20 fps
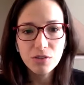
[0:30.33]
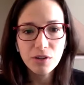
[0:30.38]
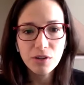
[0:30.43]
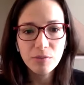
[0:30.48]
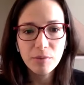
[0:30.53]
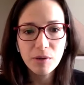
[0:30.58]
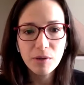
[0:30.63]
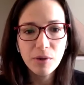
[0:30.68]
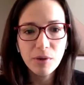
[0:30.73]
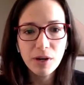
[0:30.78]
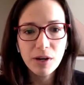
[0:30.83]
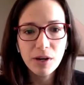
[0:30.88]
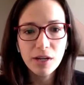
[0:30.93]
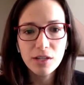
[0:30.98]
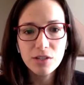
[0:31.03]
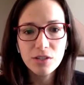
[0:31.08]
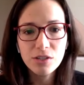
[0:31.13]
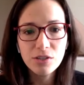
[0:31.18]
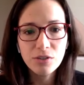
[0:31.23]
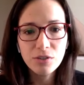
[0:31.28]
You can be
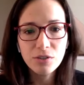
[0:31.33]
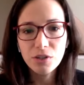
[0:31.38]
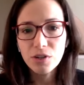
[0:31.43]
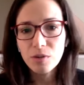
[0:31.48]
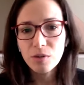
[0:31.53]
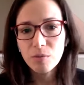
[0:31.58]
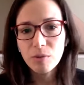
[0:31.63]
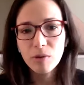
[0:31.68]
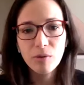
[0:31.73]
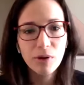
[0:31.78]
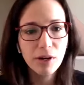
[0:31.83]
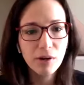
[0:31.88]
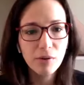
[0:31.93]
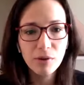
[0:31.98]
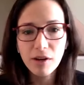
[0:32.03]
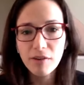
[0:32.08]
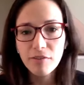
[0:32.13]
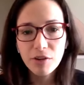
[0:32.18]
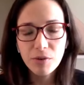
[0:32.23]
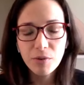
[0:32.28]
wearing a suit, you can be wearing
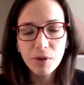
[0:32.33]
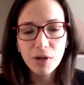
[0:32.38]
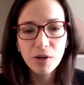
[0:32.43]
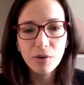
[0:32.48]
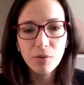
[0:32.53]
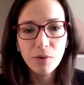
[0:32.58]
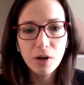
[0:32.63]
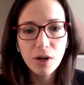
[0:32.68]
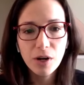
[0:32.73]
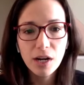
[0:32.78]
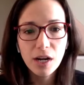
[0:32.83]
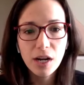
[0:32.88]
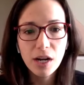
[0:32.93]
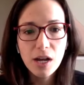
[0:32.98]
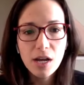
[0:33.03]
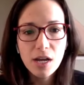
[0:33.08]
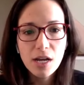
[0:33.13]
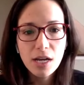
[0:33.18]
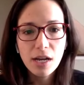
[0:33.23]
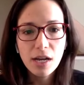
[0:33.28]
whatever you wear to work,
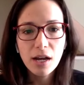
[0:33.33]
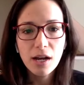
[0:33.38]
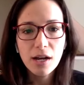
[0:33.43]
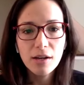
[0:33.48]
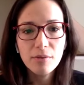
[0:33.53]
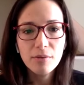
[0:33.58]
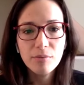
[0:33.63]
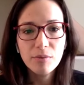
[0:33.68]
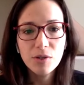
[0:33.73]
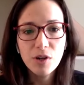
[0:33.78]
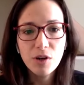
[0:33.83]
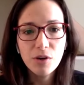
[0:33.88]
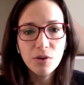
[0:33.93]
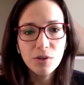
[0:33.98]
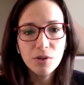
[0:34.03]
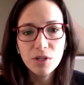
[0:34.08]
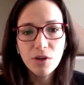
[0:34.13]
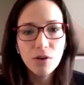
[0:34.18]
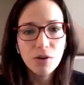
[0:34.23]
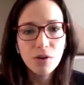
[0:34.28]

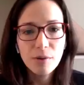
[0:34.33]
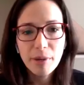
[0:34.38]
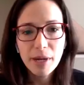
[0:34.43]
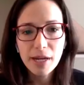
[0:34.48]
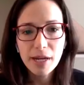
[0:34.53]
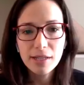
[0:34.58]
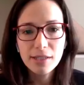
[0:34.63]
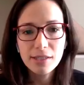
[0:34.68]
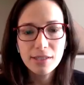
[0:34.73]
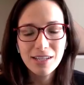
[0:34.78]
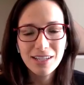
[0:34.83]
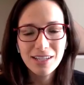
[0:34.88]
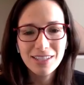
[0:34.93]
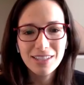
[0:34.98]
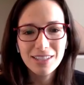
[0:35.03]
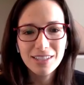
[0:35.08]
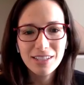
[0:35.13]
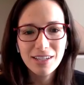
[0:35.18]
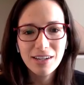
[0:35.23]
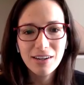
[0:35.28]
no yoga pants
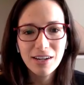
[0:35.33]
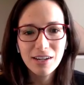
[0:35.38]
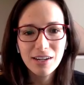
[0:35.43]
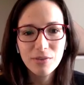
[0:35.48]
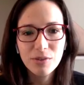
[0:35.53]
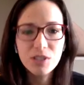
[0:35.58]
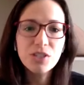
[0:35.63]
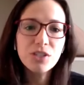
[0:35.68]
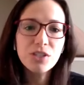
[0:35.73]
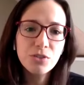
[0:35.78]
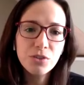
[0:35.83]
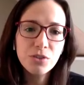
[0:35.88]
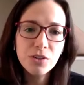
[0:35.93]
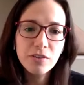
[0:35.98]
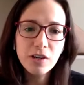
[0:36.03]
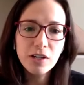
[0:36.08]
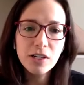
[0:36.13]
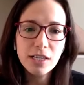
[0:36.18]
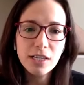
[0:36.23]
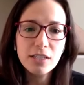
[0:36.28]
necessary, which is
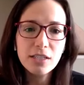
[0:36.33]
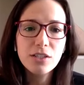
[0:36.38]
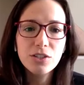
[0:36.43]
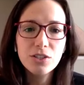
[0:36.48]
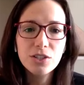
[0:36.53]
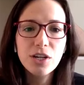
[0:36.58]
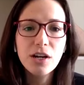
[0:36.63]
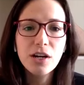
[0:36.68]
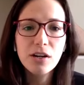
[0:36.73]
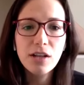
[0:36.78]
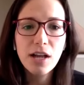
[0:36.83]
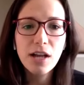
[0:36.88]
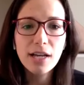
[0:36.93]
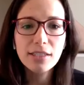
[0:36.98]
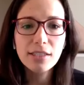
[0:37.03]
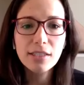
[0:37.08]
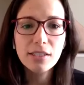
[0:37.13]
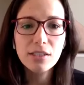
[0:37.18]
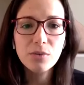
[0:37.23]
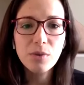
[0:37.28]
true of our desk and chair
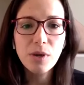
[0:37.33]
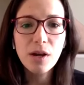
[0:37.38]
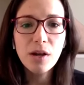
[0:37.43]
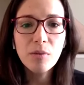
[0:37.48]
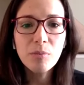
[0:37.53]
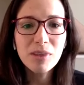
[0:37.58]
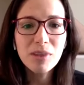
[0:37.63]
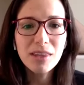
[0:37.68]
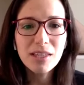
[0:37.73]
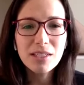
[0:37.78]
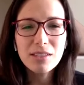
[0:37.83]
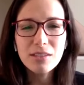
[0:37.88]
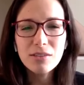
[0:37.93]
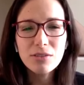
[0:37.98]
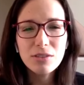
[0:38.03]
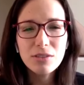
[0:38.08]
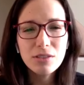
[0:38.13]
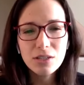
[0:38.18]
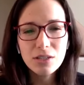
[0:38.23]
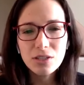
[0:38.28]
class as well. But this
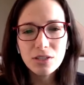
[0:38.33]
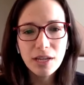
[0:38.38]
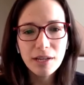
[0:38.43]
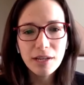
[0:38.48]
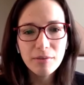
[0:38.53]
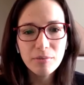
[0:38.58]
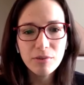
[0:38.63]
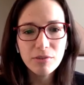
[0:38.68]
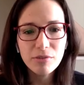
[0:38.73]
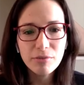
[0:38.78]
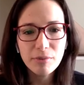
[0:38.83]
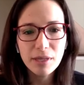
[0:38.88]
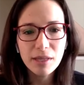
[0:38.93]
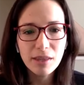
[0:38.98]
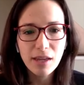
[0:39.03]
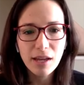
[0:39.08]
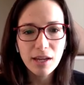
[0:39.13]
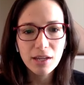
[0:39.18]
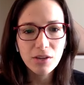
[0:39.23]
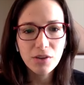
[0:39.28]
is such light
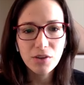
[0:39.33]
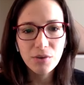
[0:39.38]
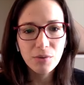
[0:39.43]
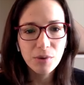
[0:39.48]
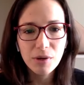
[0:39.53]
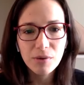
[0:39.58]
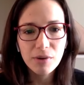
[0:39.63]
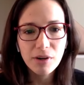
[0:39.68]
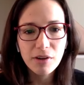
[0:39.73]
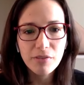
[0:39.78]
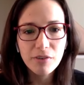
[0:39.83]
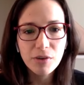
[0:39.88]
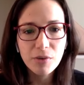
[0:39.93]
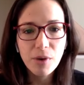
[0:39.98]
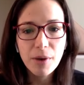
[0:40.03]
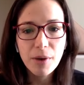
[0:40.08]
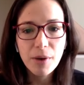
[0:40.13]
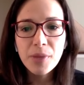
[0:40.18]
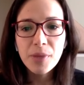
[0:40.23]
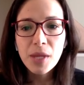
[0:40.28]
movement that you can wear whatever
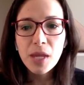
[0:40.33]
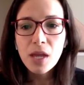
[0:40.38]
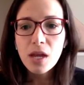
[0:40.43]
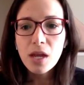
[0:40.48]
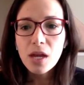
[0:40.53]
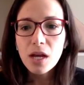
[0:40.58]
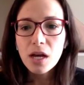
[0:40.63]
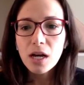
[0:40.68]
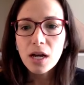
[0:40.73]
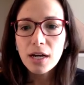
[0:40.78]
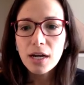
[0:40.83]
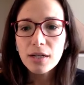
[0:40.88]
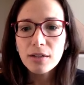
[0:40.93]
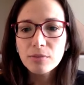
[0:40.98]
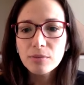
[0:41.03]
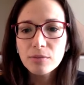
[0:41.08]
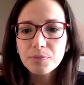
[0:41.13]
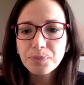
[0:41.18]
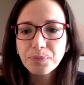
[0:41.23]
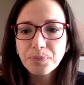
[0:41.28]
you
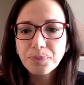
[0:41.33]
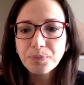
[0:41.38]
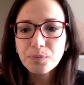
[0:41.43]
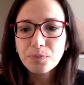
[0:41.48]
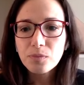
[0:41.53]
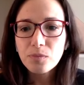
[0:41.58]
want.